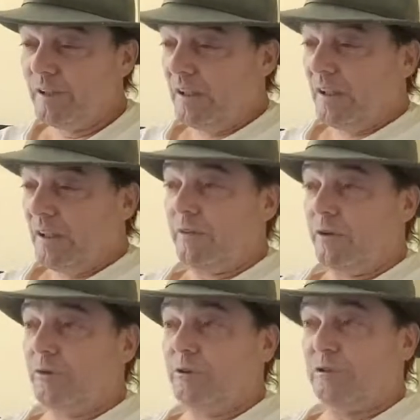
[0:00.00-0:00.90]
And I've
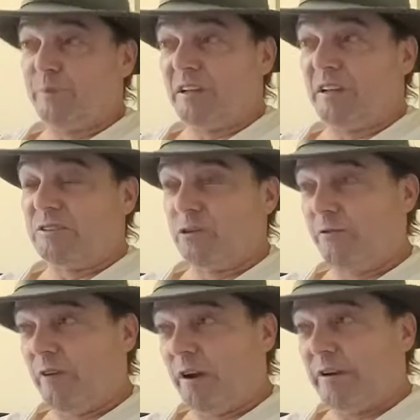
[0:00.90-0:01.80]
heard there's potential
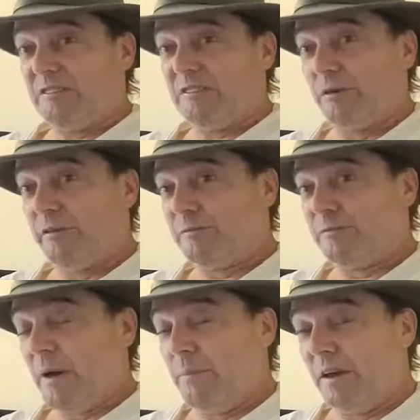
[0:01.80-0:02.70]
ferry service
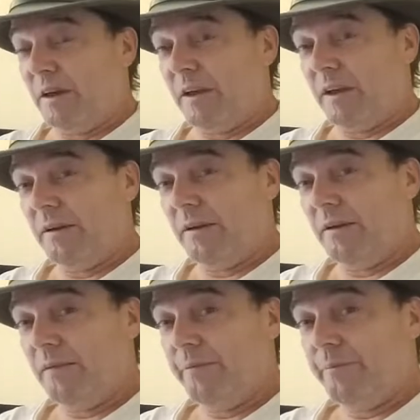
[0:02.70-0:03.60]
by Monday.
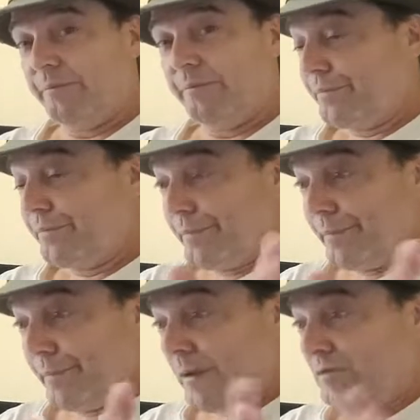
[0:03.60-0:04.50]

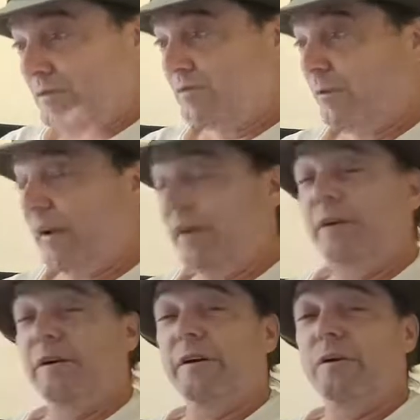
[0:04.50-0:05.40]
Just what I
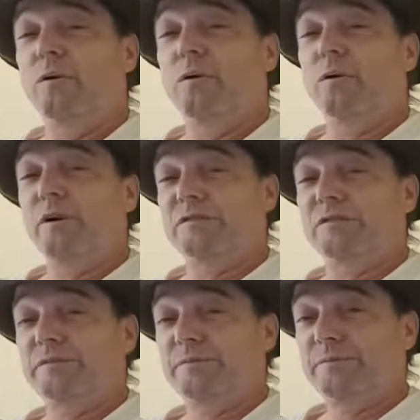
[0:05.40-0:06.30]
heard. Who knows?
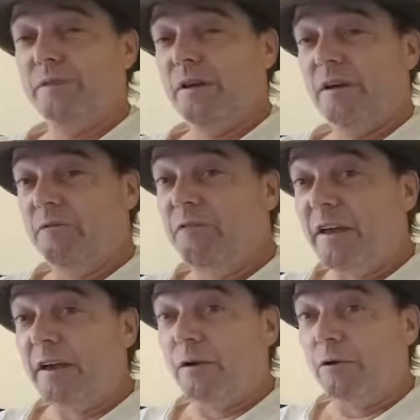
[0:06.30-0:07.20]

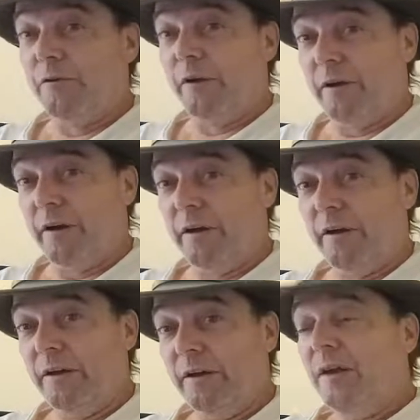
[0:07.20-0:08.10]
Vehicle ferry.
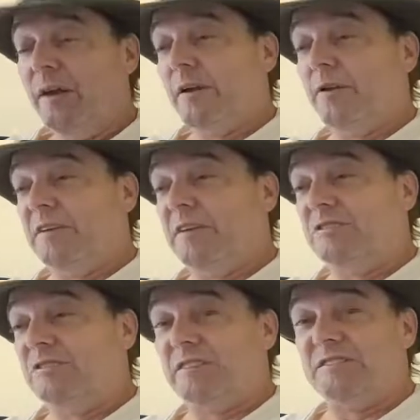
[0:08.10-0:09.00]
Now,
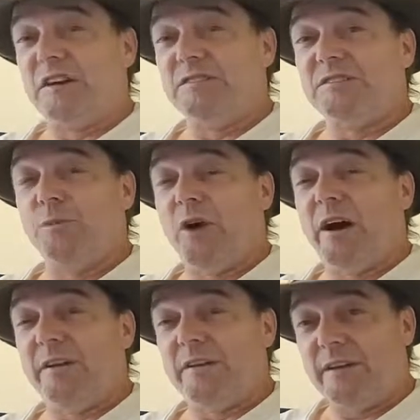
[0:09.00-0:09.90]
DJ's Custom
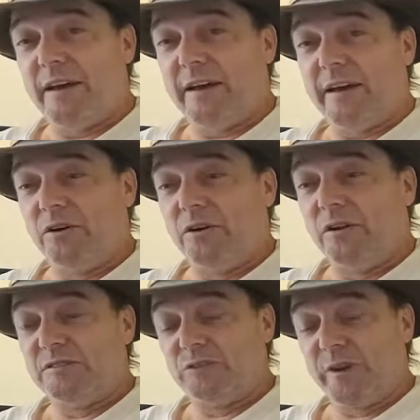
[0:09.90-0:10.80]
Rod and Tackle
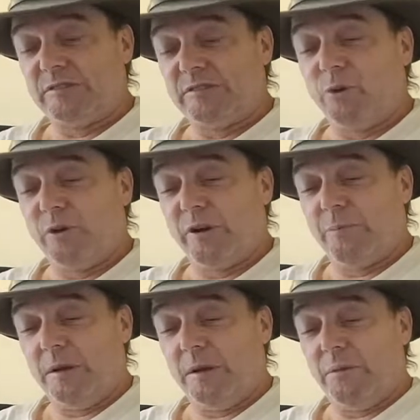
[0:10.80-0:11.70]
is transporting
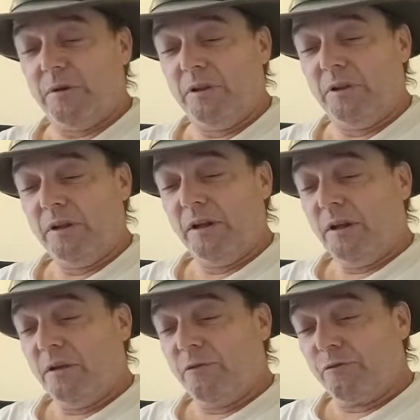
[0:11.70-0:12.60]
people
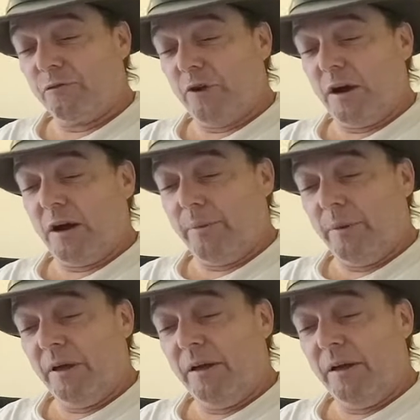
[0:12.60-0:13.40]
from